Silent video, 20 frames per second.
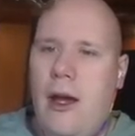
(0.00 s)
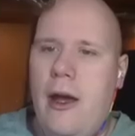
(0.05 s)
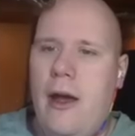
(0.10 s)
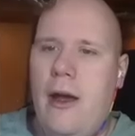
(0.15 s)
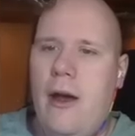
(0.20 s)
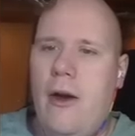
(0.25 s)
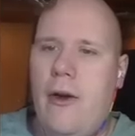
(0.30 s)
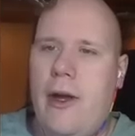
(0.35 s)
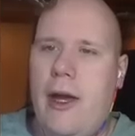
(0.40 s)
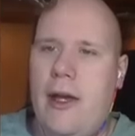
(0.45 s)

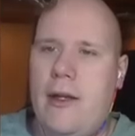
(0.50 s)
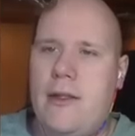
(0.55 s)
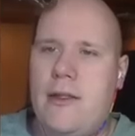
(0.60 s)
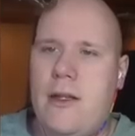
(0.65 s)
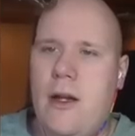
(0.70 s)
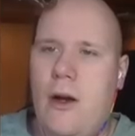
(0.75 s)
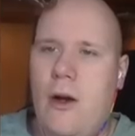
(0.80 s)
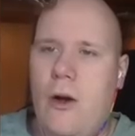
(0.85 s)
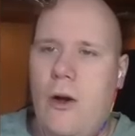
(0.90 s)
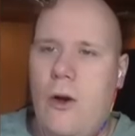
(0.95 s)
okay,
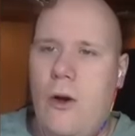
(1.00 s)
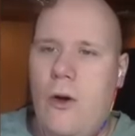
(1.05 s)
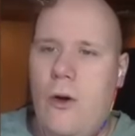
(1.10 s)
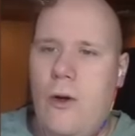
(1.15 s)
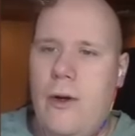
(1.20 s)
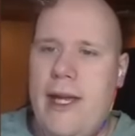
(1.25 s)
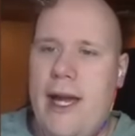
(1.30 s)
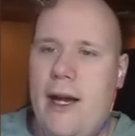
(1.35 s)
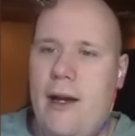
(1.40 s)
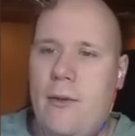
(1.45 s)

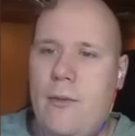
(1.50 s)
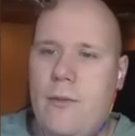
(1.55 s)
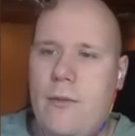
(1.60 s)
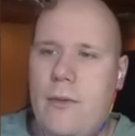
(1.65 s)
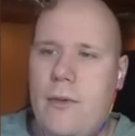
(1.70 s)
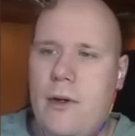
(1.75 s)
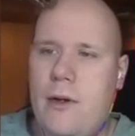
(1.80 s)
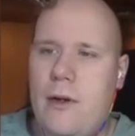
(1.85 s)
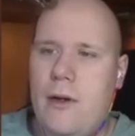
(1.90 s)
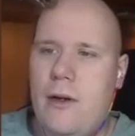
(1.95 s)
so yeah.
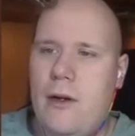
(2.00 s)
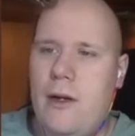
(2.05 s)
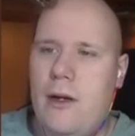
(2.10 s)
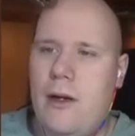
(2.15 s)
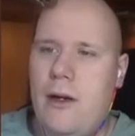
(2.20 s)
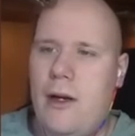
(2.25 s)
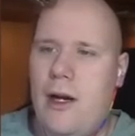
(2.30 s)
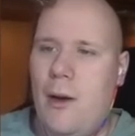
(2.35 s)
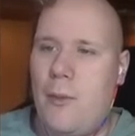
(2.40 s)
I'm